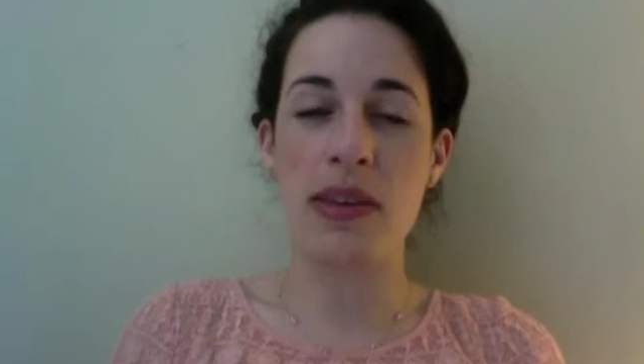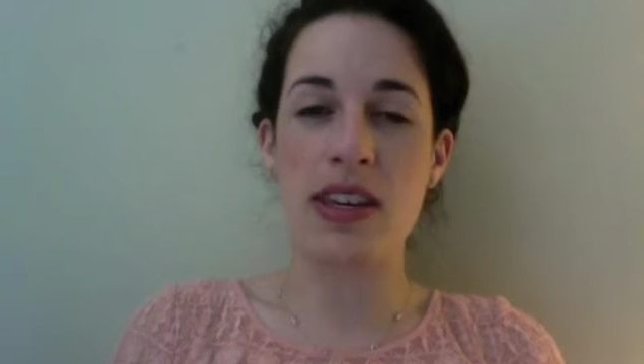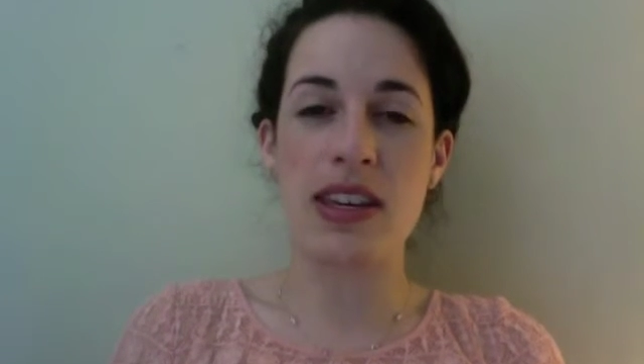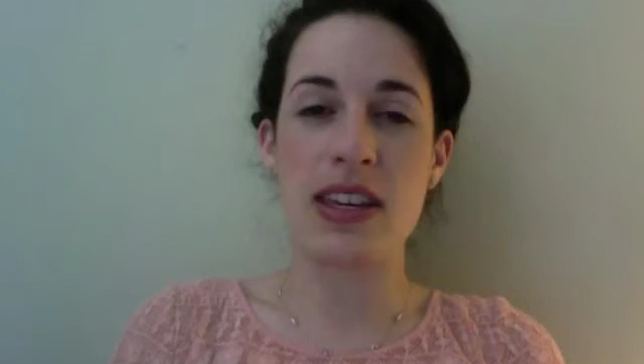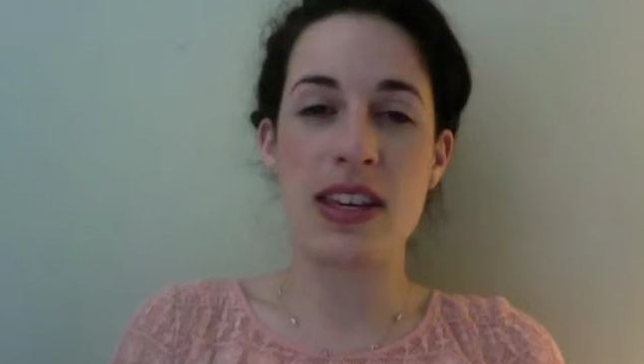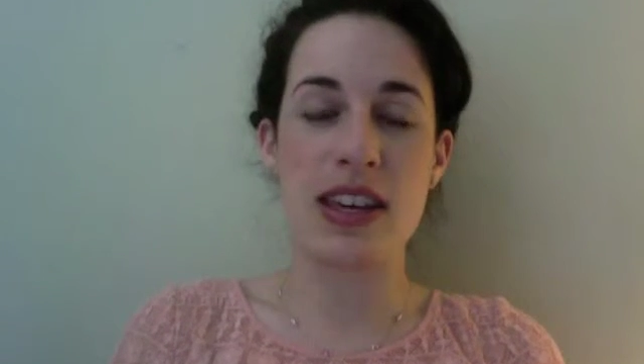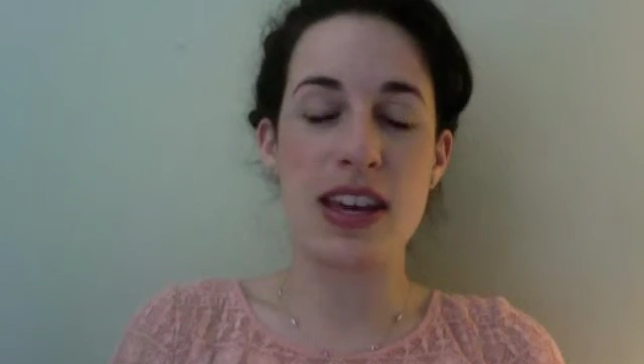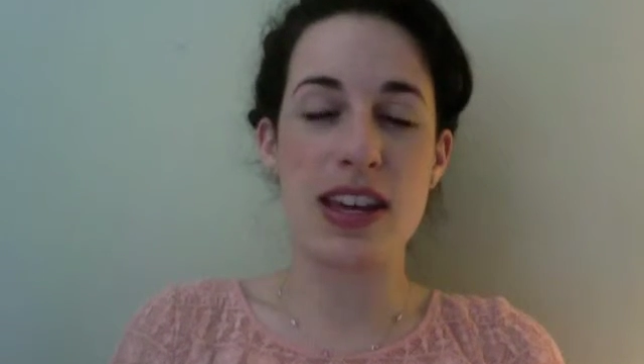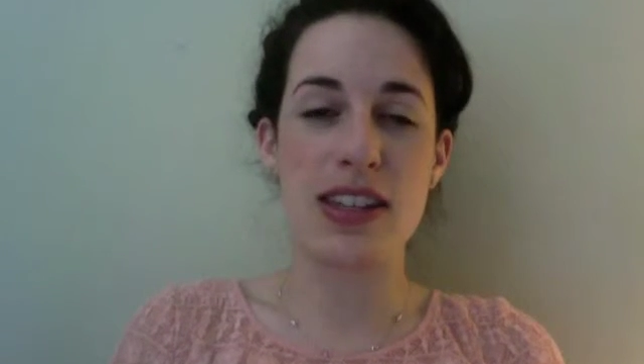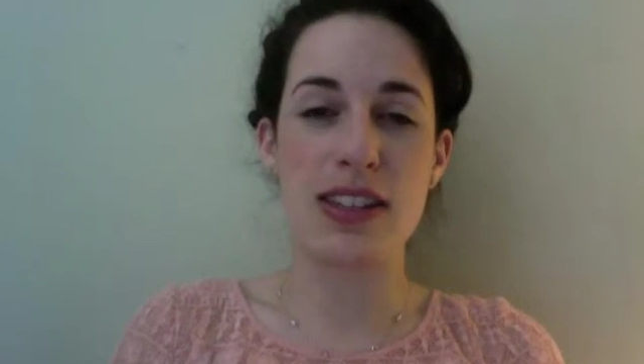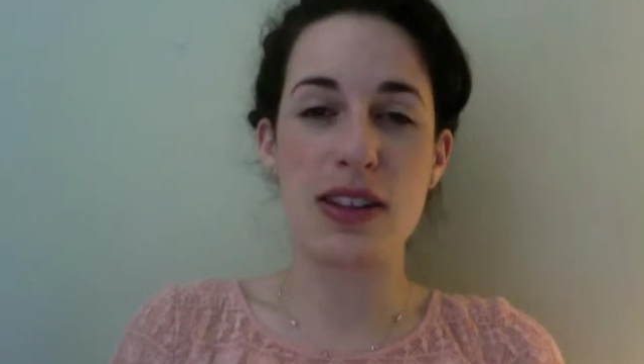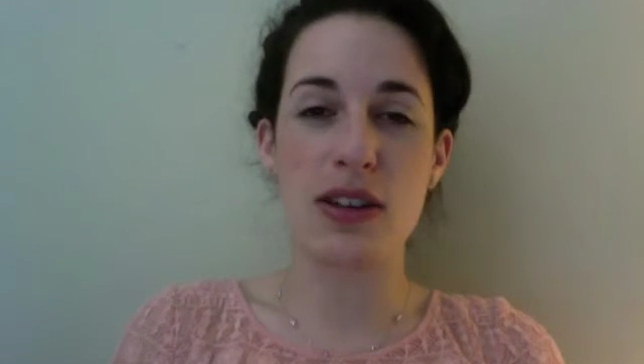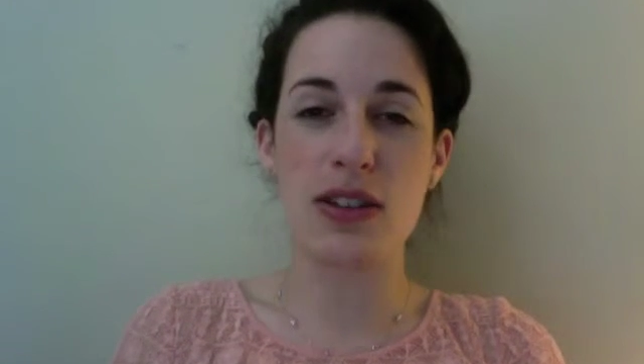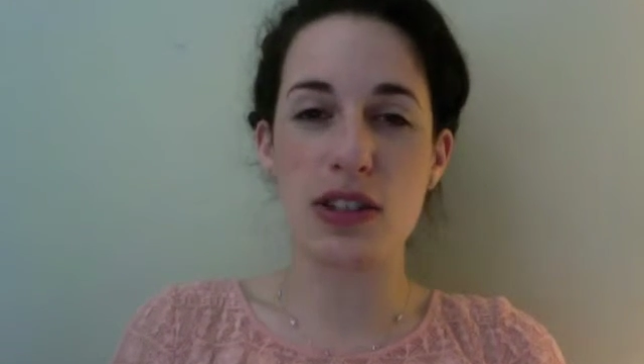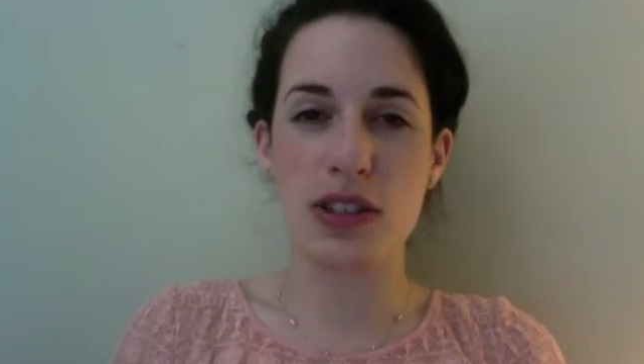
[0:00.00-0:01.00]
He's
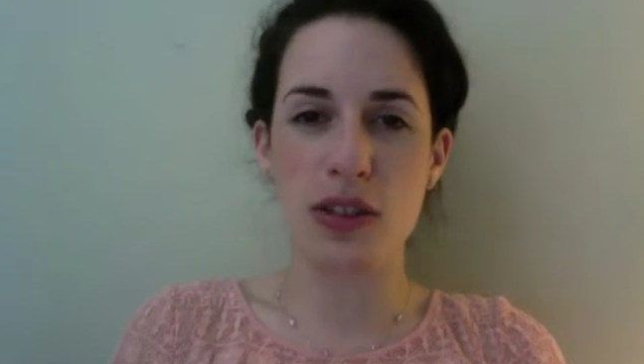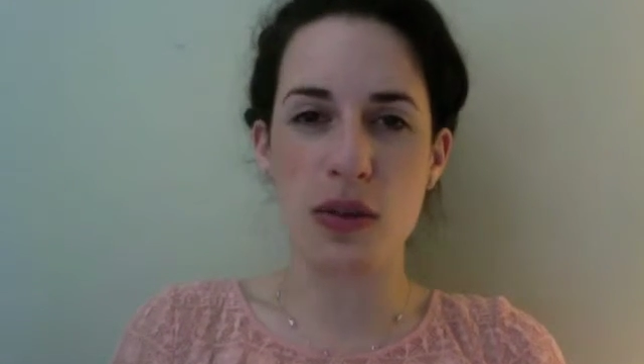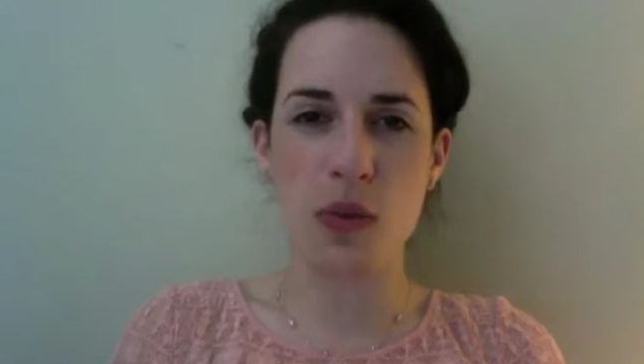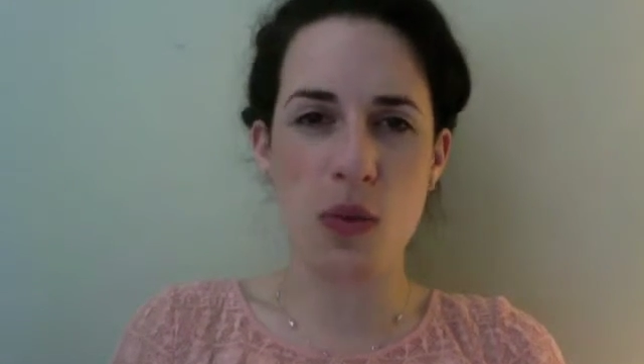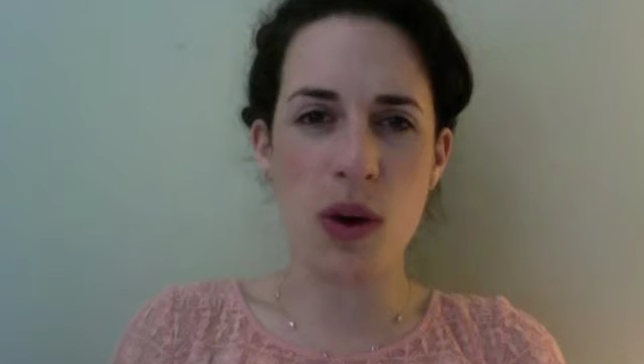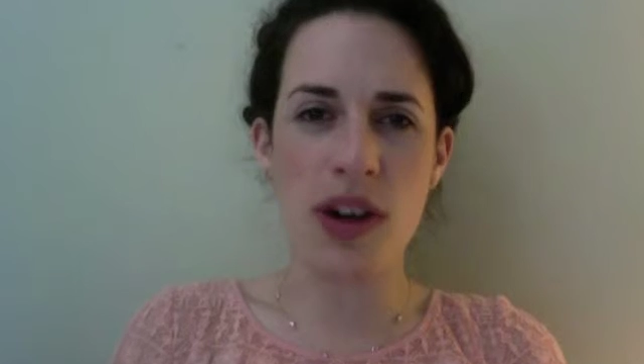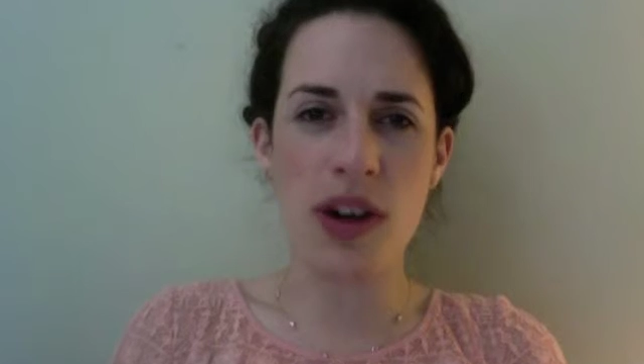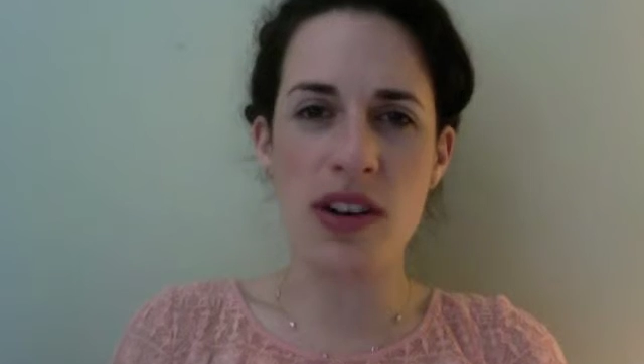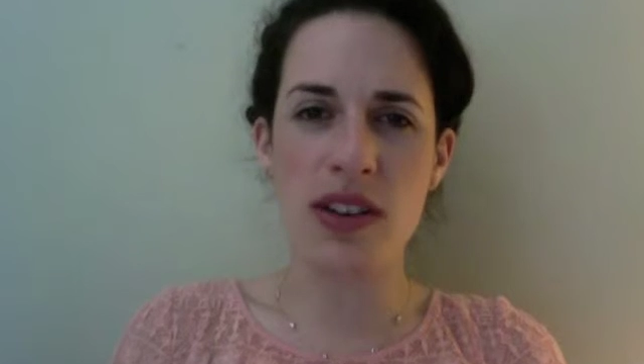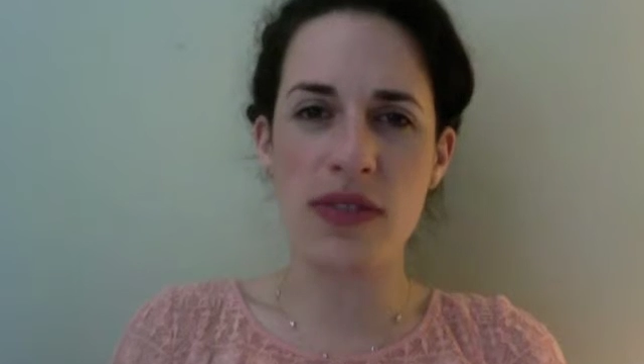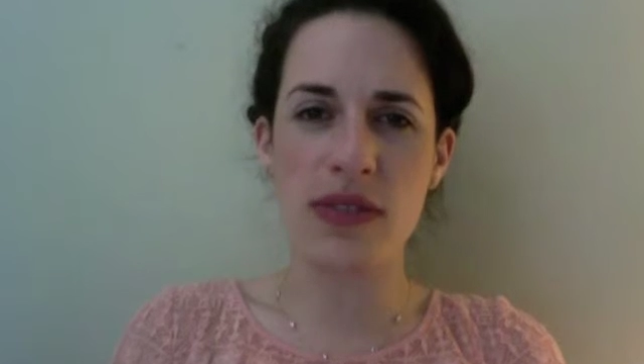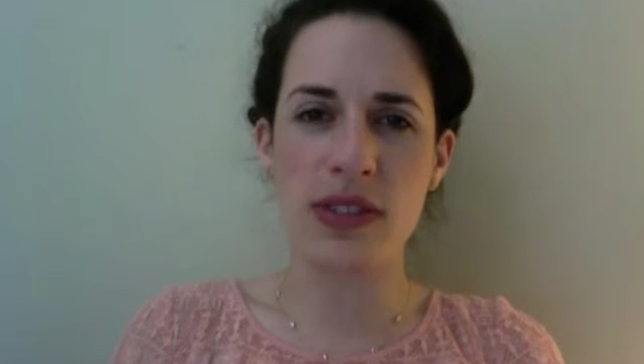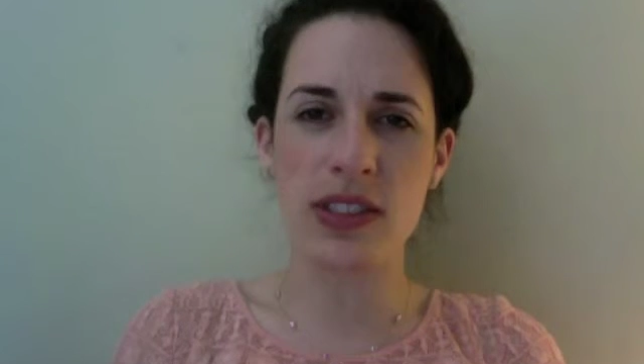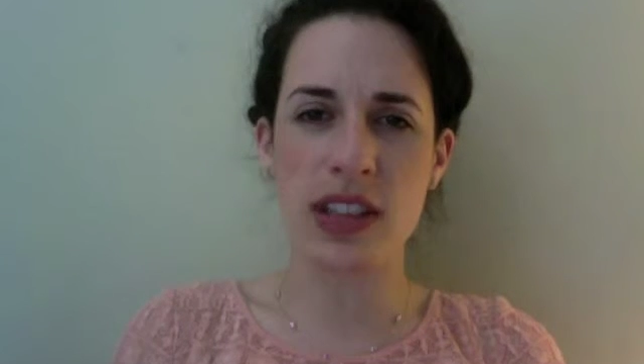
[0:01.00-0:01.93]
just a wonderful